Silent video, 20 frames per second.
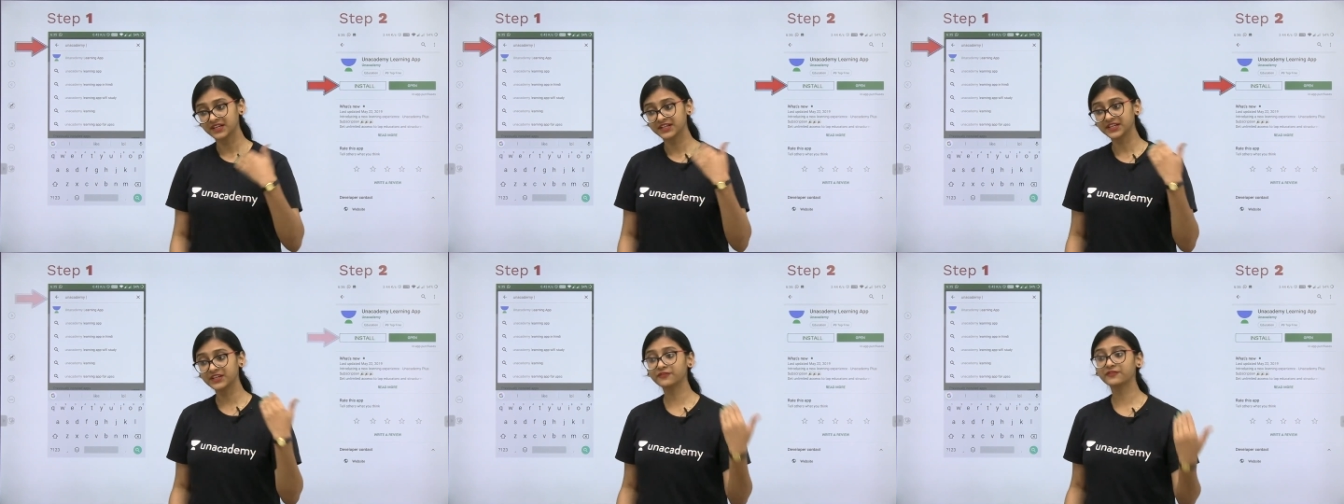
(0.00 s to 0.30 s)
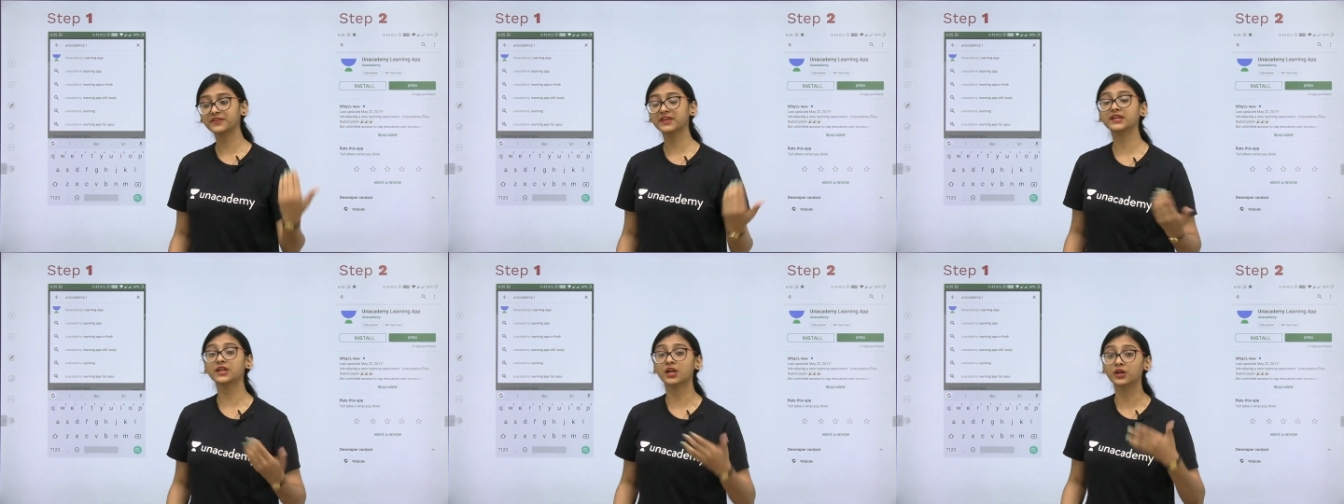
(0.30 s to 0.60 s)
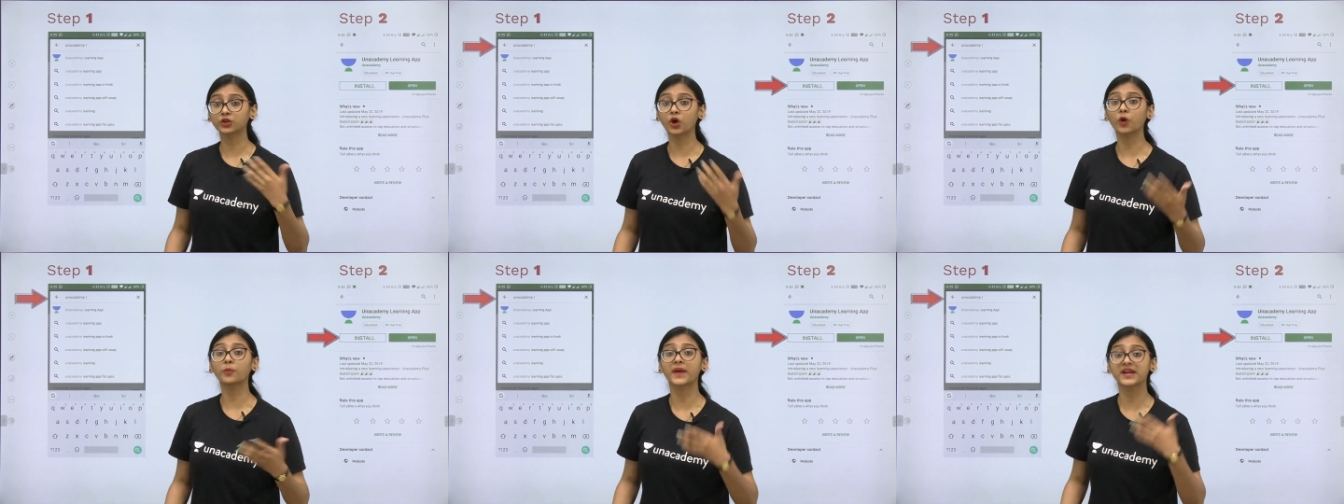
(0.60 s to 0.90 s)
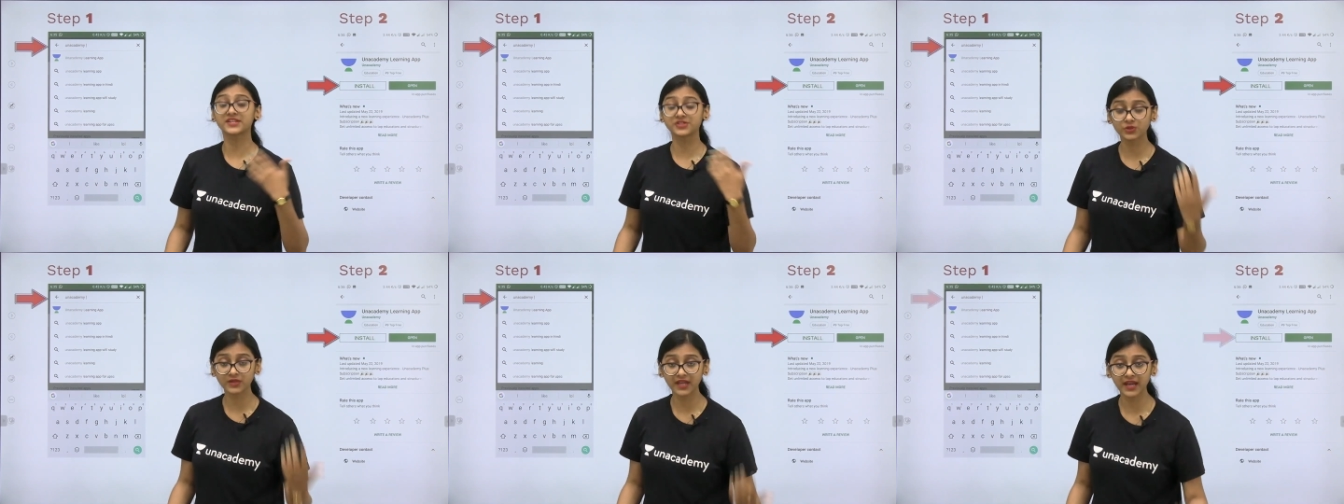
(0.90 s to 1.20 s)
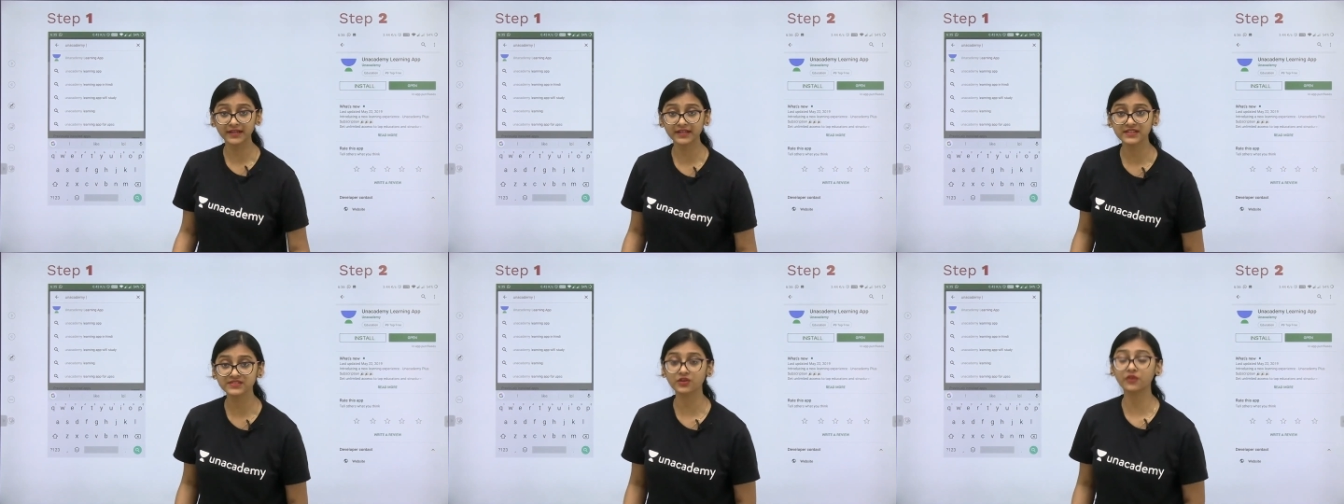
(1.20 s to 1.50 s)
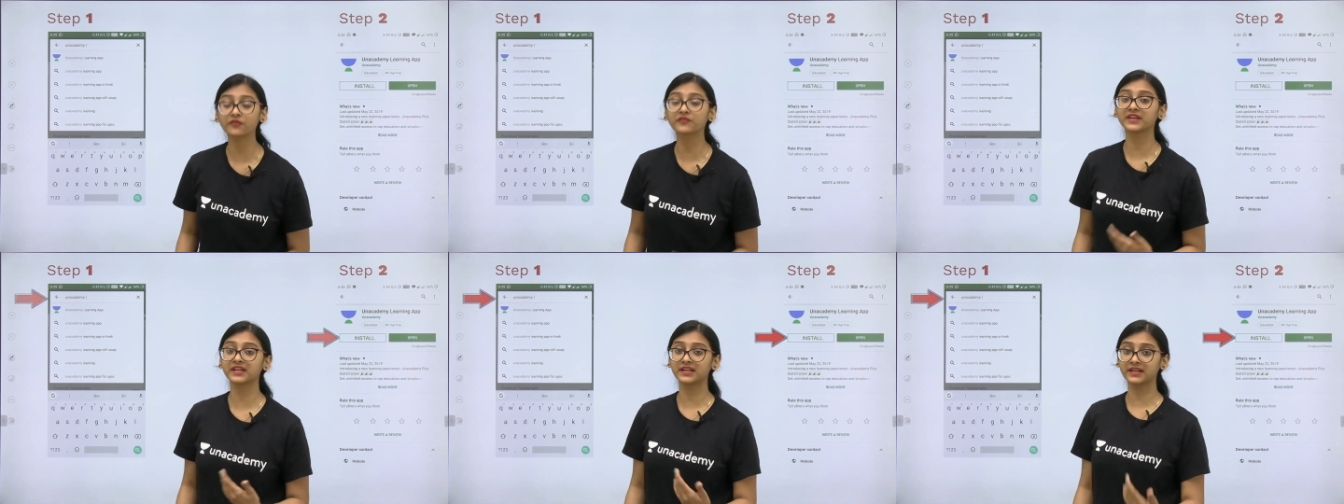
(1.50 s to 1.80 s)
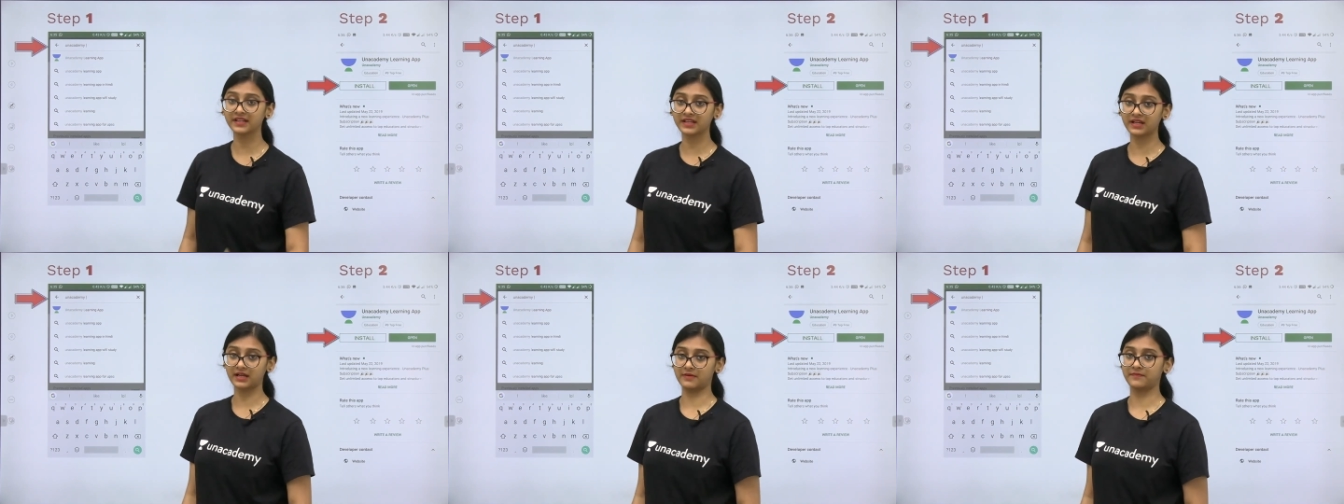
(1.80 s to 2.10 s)
different top educators of
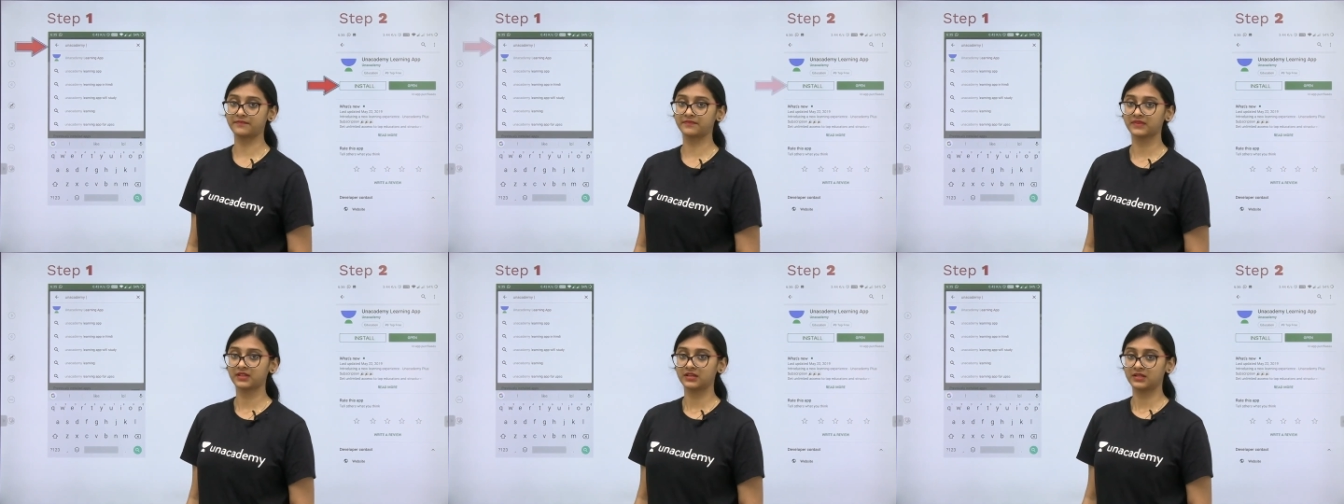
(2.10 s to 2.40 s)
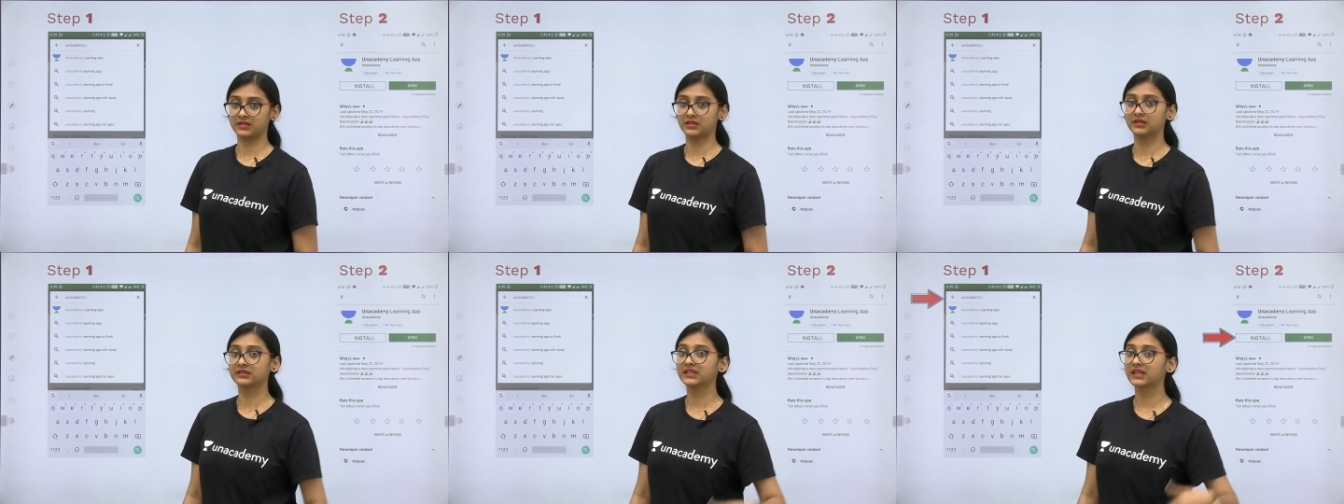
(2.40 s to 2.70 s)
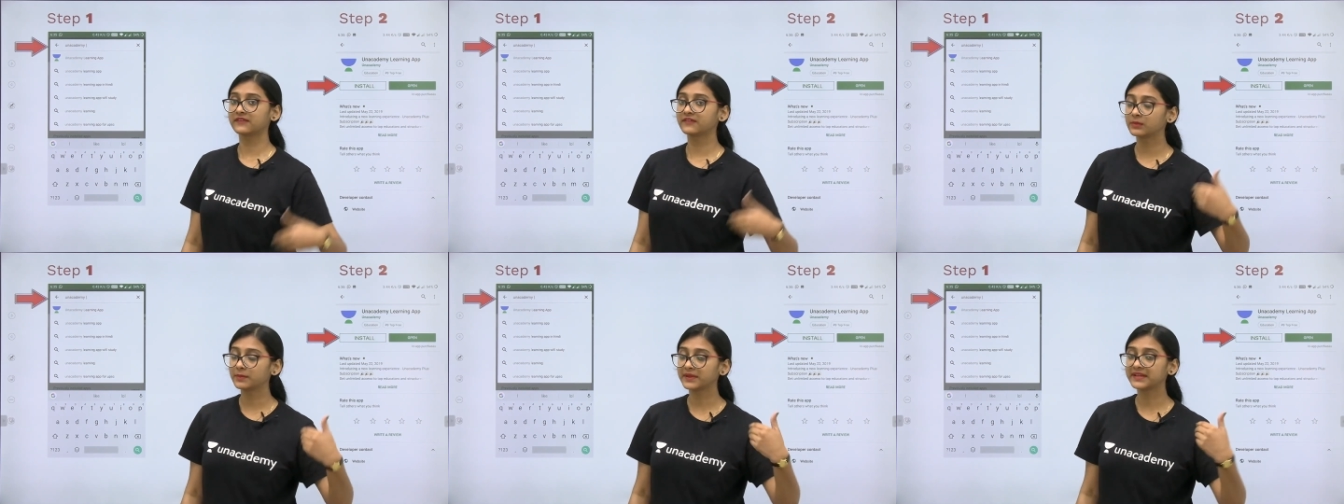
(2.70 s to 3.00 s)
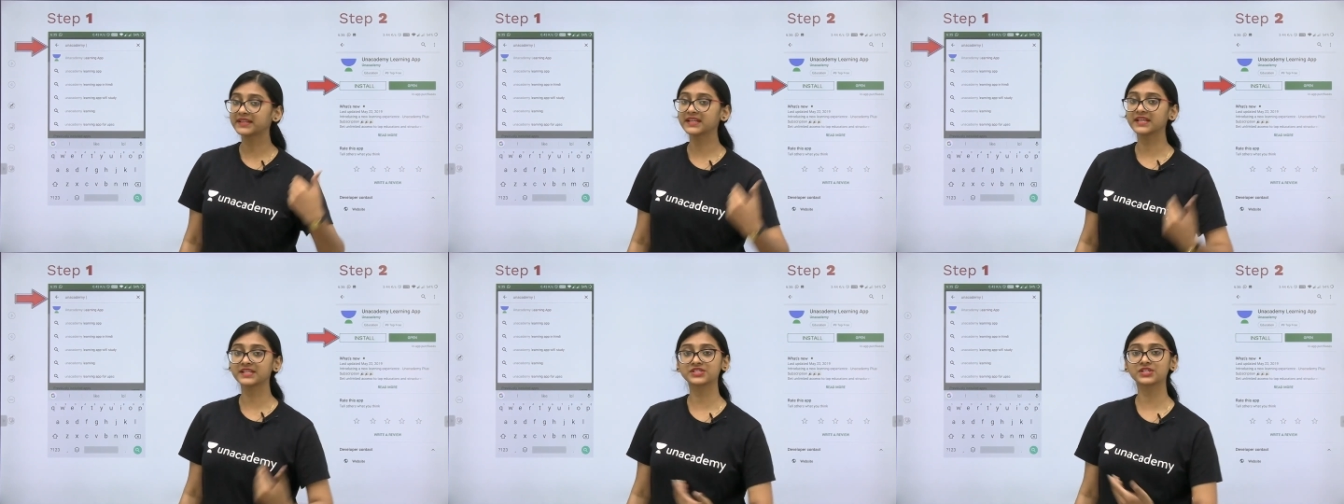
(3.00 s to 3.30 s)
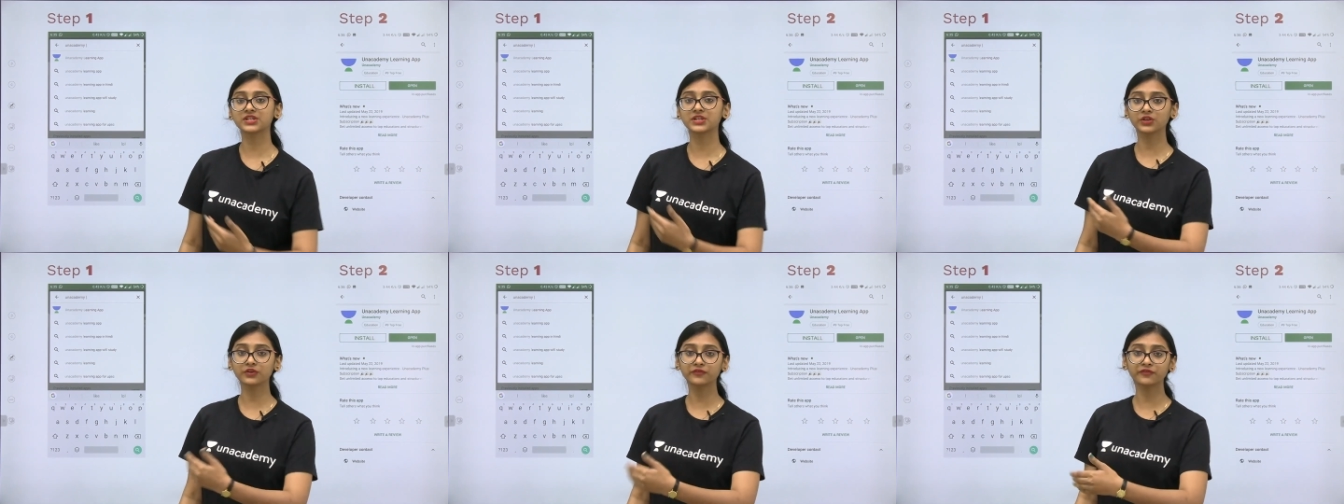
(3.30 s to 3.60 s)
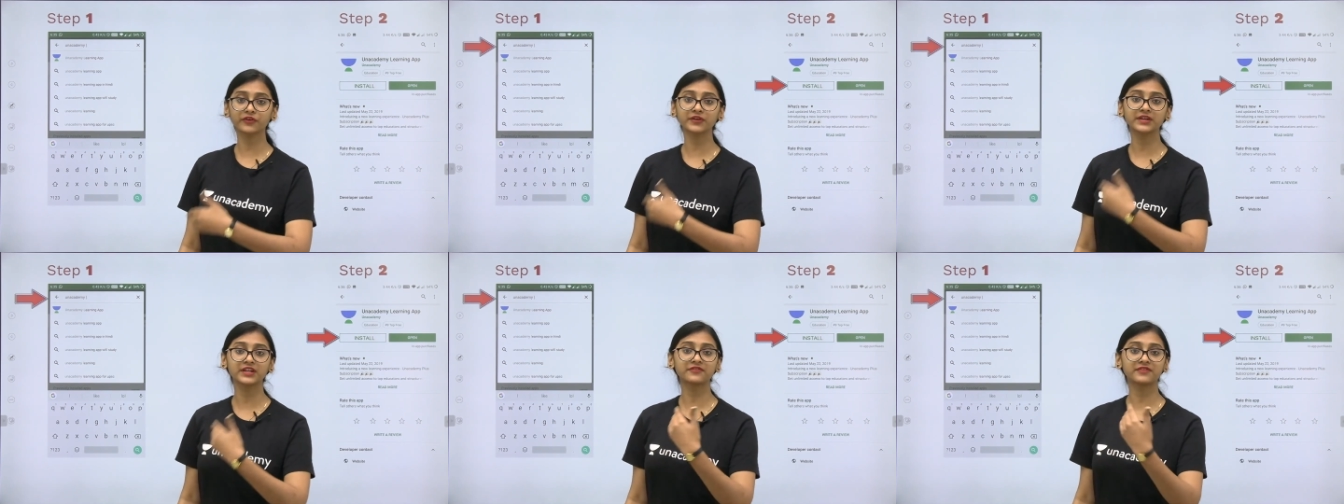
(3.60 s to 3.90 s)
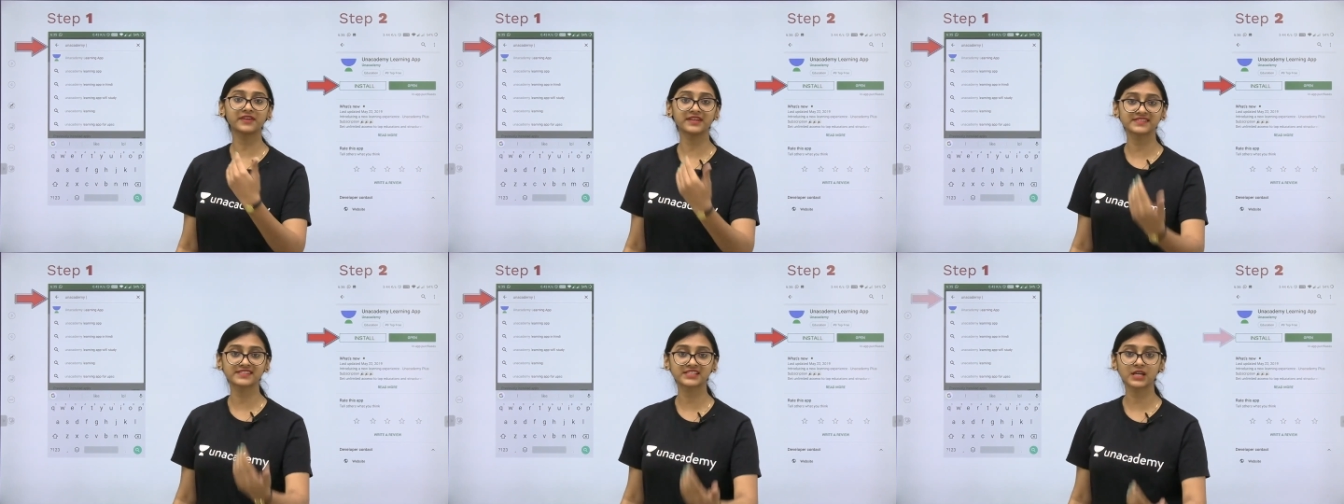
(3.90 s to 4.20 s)
India. They will be teaching you for different